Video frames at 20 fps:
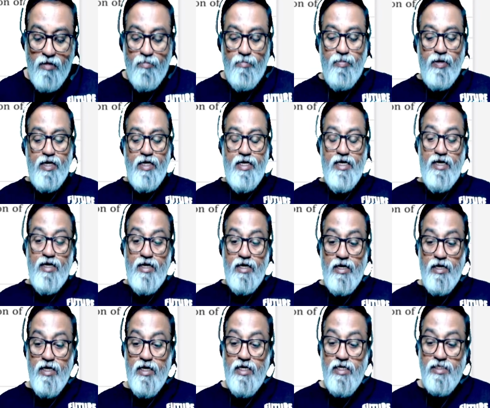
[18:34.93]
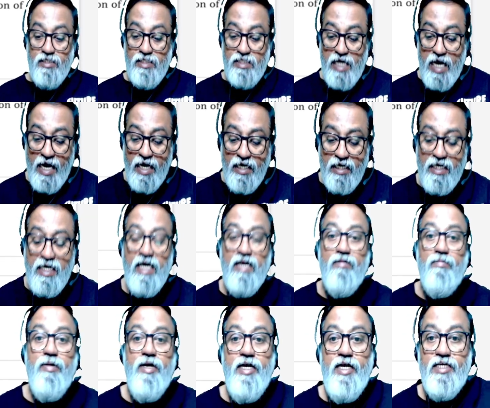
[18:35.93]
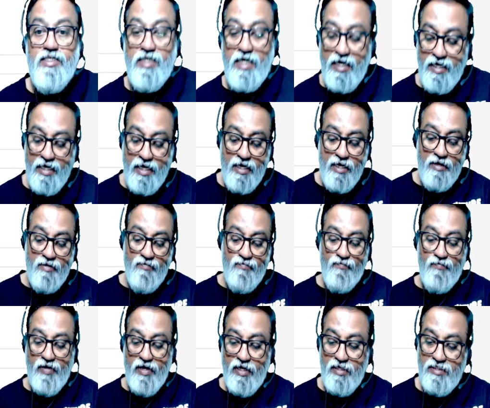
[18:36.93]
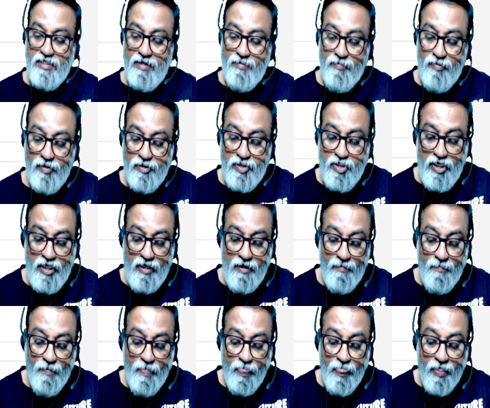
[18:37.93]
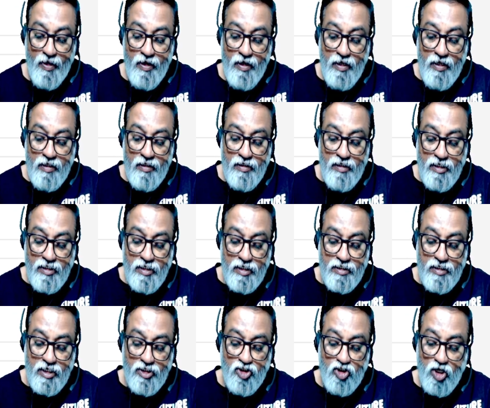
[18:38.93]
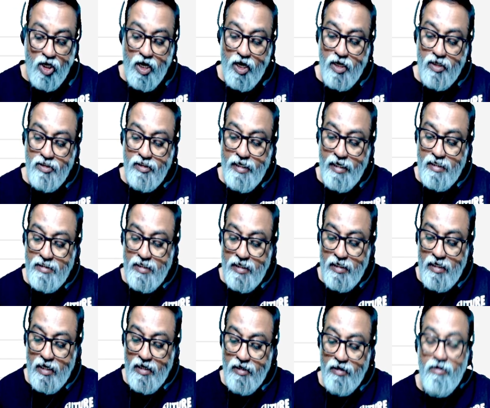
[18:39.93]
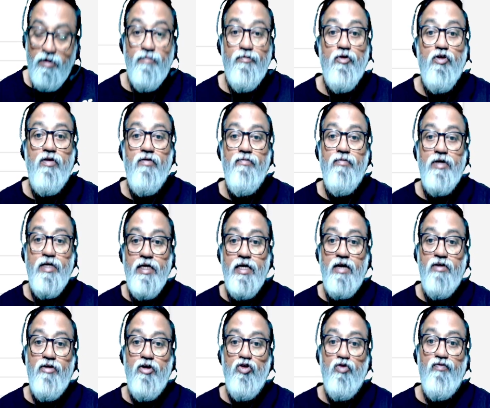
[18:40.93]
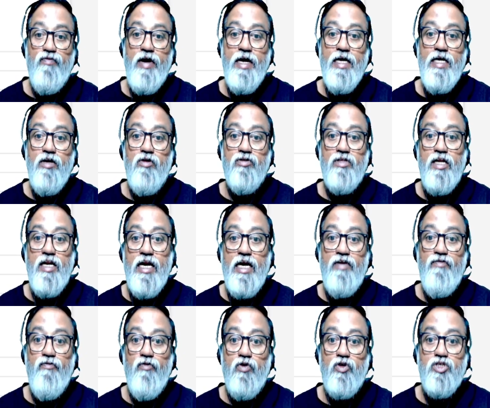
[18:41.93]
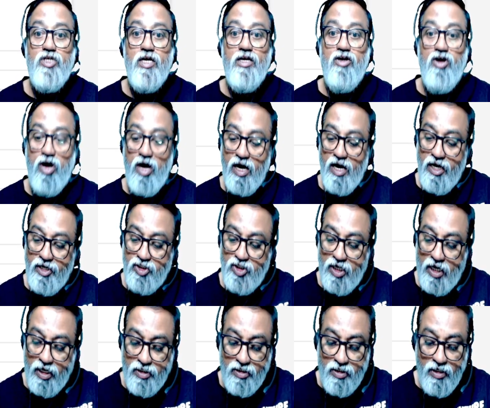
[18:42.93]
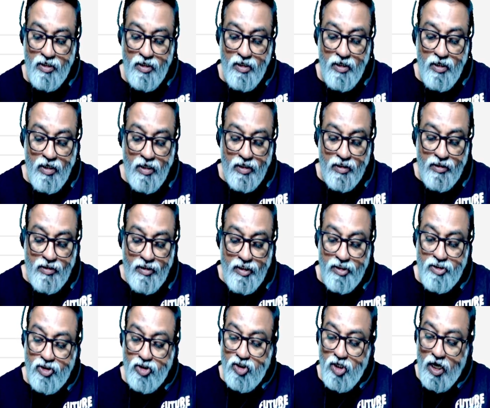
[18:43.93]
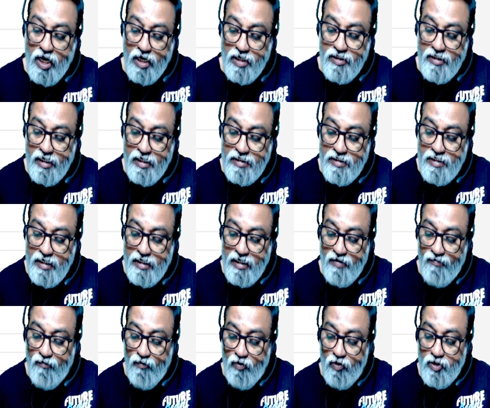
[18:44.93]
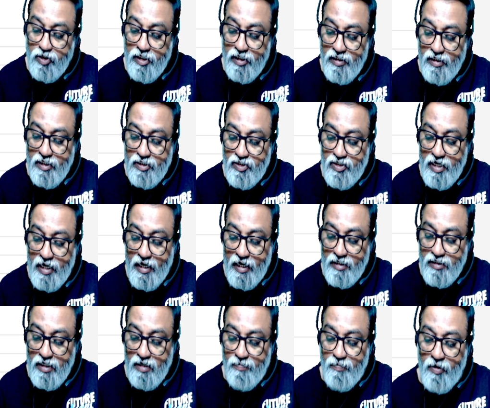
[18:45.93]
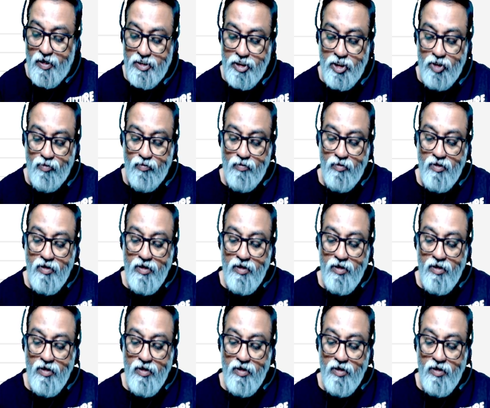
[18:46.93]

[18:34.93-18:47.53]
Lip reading: But here sign can be decided. For example, see, this is the charge exert. If you are here, you have to find out the net force on corner charge. This charge exert a force in this direction positive.